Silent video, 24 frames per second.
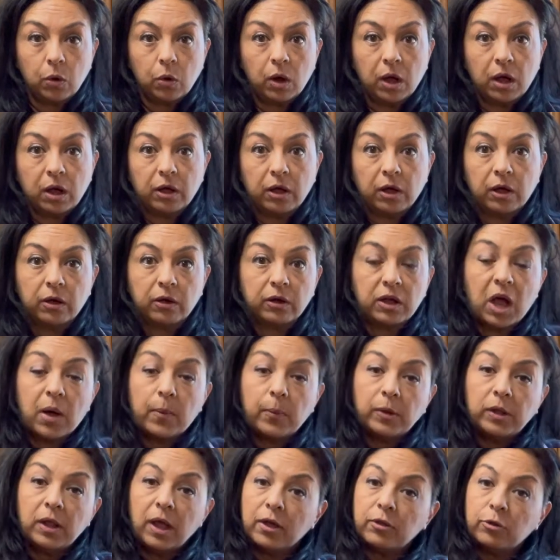a
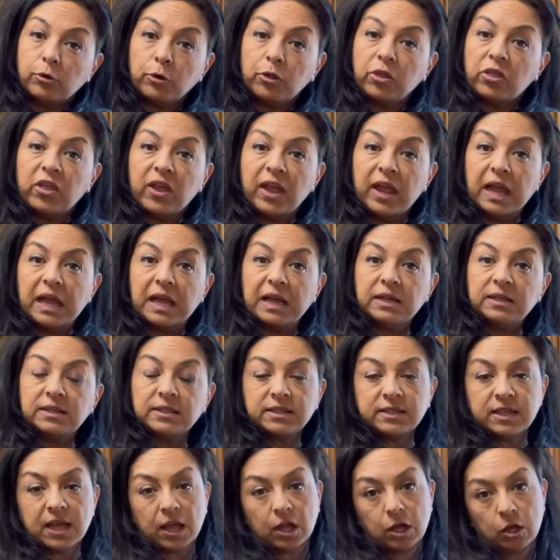couple other things
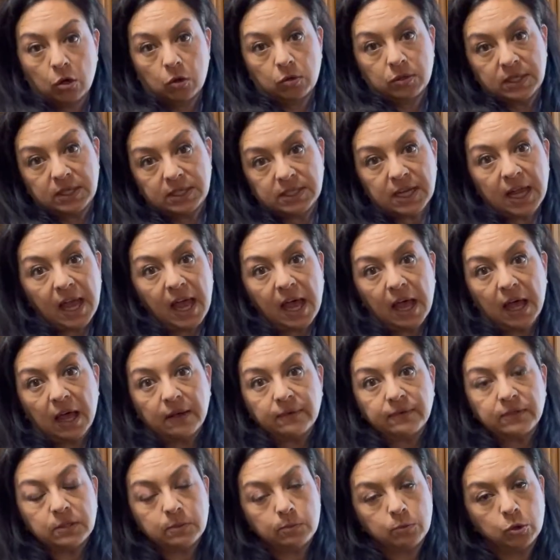that you'll need to have,
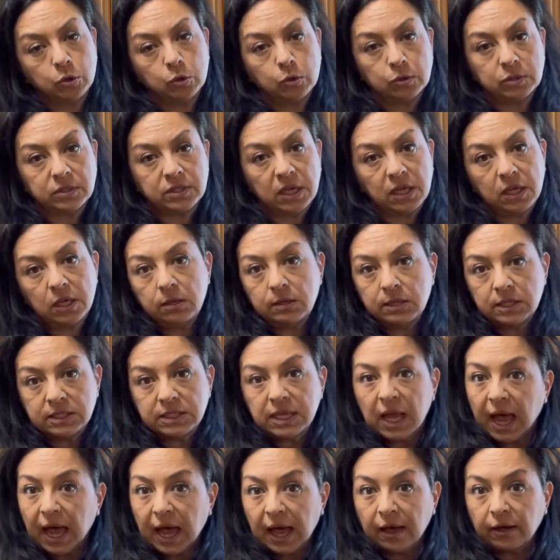some tools that you need to
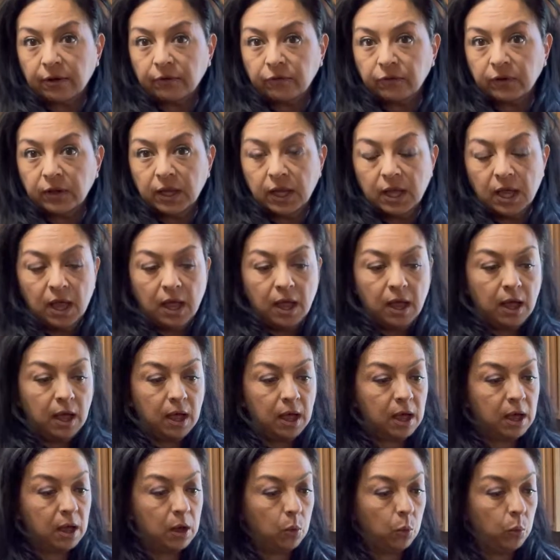have
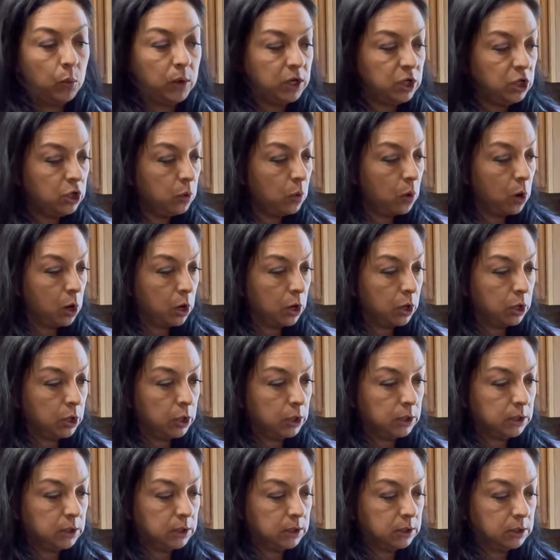when you
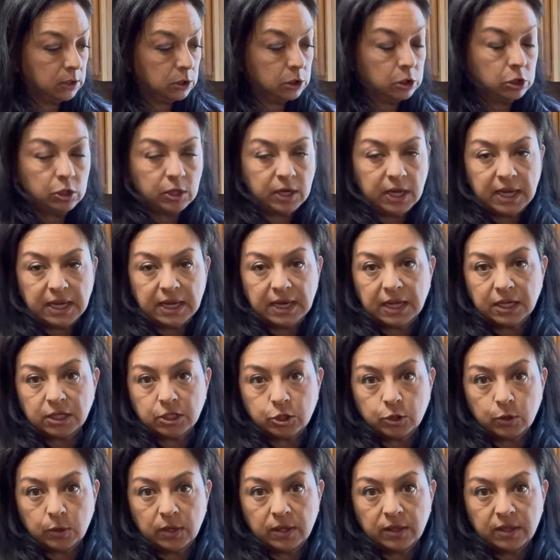are looking at
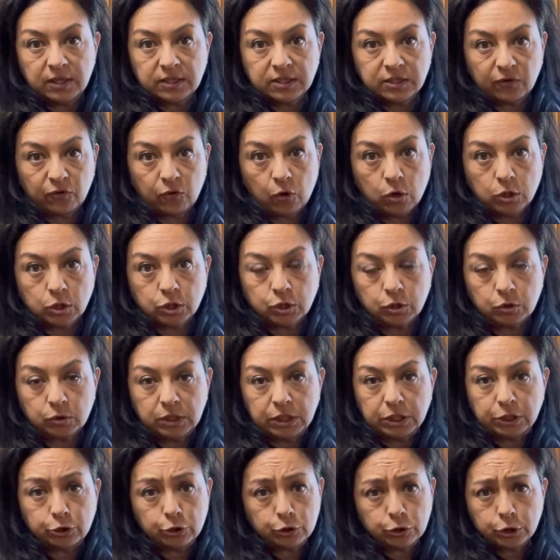doing this. Of course, you'll
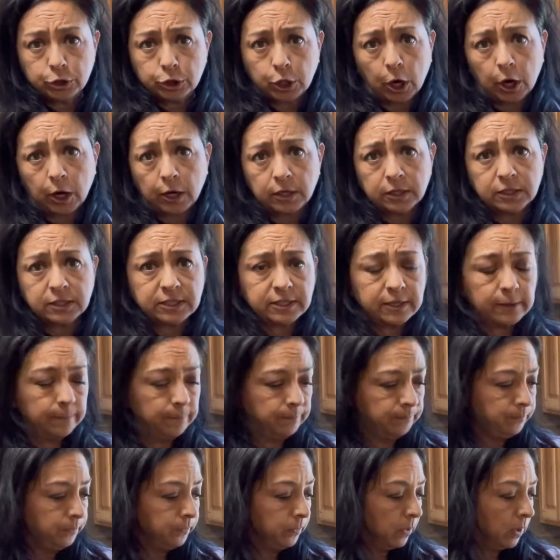need your jars.
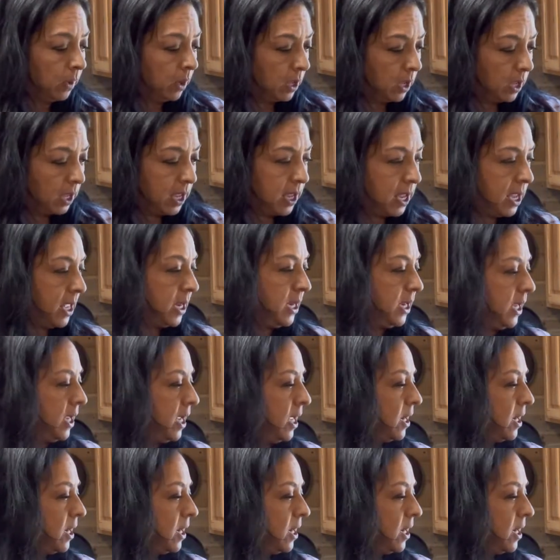And again,